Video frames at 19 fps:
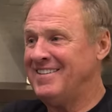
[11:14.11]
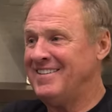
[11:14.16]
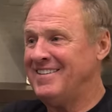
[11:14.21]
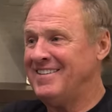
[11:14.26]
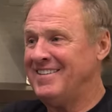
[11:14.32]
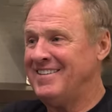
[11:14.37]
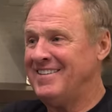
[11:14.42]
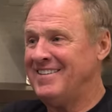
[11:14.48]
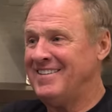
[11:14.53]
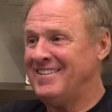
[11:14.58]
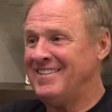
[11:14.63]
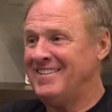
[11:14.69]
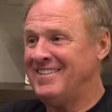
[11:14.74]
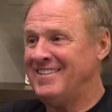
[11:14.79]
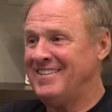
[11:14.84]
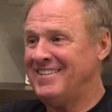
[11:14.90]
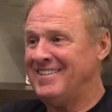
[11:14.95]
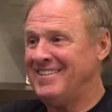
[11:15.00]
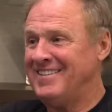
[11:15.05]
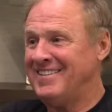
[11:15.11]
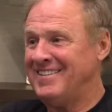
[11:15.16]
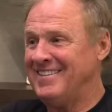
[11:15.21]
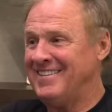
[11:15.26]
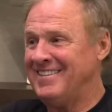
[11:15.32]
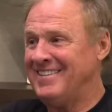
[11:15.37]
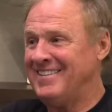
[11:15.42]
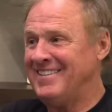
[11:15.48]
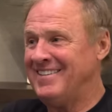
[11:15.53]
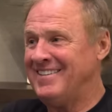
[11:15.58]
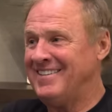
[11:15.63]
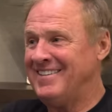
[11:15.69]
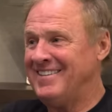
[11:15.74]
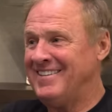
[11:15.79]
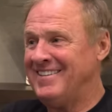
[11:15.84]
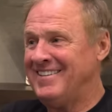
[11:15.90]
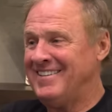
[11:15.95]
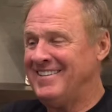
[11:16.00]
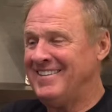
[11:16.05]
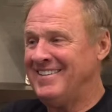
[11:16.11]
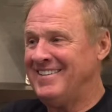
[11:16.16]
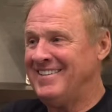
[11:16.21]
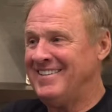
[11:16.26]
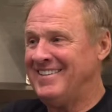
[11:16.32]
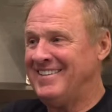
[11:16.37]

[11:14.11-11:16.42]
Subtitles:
(silent)